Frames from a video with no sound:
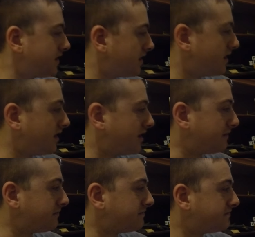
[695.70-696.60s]

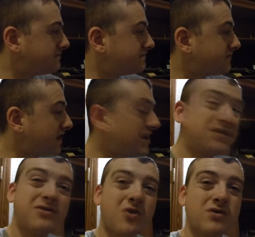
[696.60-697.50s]
um,
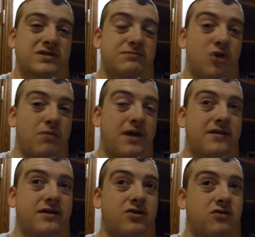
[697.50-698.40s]
and of course, ball
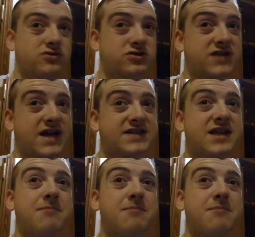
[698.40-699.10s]
python enclosure size,